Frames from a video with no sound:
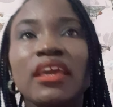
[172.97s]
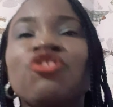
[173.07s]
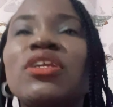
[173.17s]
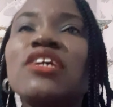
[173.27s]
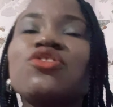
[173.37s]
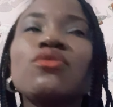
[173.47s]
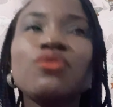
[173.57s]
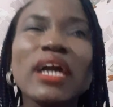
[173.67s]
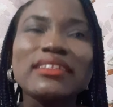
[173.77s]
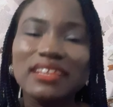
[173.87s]
You need to
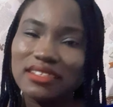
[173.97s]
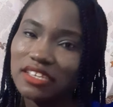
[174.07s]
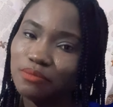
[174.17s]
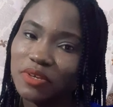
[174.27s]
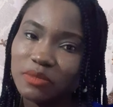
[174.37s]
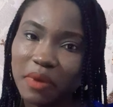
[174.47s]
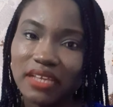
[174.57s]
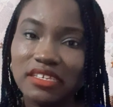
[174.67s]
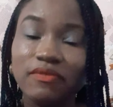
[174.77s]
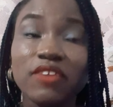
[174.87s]
look at things in
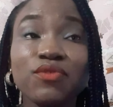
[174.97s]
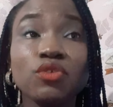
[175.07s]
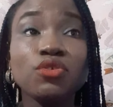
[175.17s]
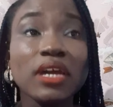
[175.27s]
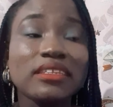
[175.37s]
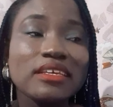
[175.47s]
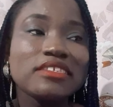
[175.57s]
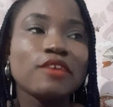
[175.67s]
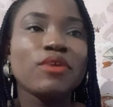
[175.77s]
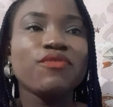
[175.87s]
perspective. If you look at
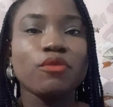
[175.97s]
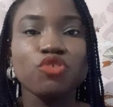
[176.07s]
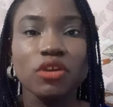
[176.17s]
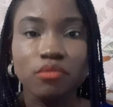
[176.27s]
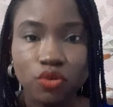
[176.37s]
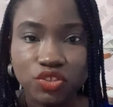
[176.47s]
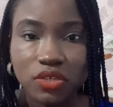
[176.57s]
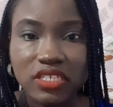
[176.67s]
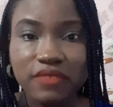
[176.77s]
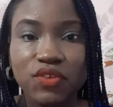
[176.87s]
things away from your
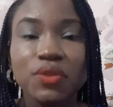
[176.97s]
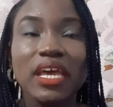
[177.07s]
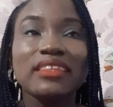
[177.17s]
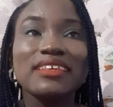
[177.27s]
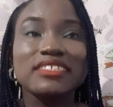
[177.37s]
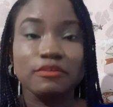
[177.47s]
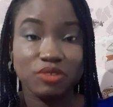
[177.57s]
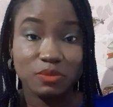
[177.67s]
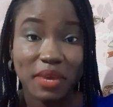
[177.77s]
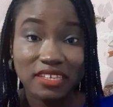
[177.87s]
emotions, if you look at things in
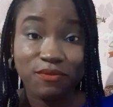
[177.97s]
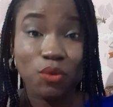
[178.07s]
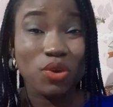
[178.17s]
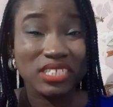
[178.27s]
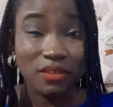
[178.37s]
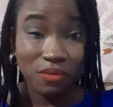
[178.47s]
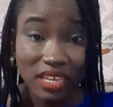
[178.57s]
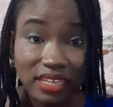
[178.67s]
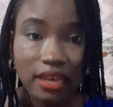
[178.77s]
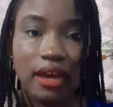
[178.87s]
perspective for what they
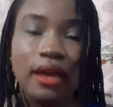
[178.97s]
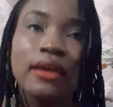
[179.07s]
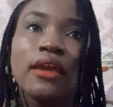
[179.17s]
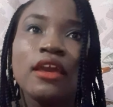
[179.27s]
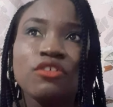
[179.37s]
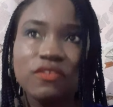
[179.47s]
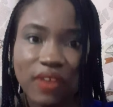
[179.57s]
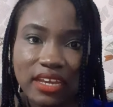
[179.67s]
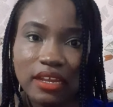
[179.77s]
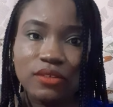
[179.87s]
really are, you'll
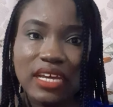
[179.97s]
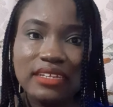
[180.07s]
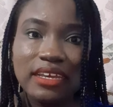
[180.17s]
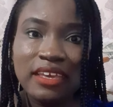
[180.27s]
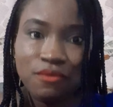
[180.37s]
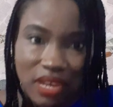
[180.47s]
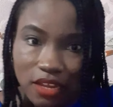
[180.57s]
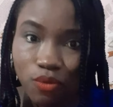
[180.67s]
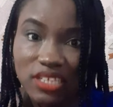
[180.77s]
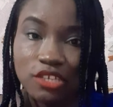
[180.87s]
find out that it
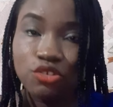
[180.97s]
really wasn't